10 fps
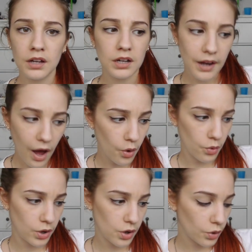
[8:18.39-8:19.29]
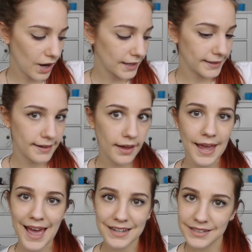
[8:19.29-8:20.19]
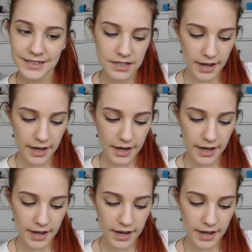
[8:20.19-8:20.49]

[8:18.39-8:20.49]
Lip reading: low or like lightheaded.